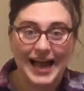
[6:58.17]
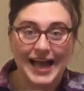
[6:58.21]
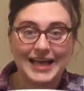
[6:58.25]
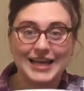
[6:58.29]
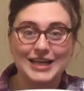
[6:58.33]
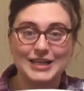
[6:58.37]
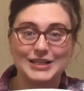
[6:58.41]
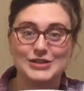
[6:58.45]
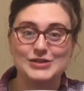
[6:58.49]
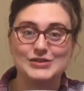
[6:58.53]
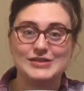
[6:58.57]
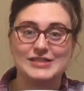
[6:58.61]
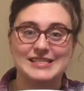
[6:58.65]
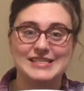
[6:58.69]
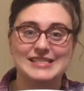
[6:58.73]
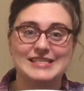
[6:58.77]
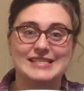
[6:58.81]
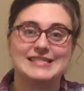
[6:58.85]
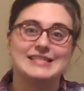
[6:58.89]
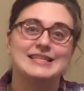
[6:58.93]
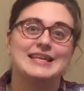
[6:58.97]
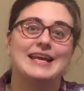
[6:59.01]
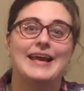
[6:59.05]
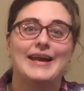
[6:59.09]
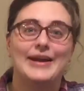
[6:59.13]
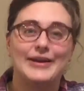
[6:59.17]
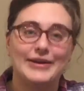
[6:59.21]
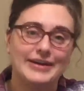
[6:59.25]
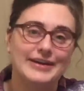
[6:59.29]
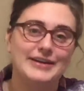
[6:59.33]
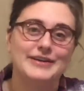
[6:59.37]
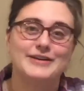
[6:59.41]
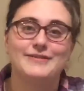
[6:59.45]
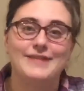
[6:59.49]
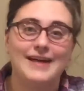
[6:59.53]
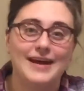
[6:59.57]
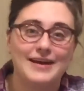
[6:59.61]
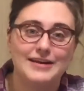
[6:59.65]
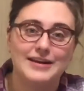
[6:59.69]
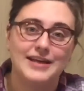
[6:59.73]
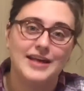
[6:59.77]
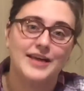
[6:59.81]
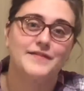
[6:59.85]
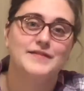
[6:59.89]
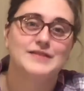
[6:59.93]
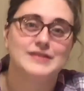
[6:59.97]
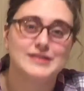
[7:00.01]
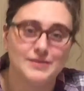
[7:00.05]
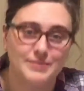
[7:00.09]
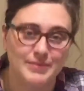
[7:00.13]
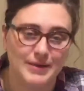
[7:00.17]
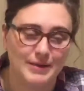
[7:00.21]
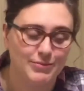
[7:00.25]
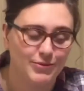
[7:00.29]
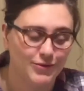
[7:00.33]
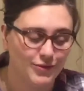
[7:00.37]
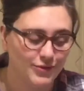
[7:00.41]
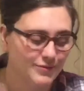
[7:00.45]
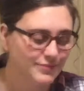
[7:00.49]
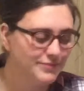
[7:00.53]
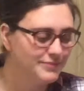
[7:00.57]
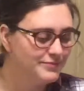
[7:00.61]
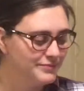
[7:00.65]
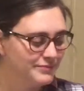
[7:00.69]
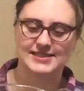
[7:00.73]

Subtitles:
I can use this and carry it around and give it to people.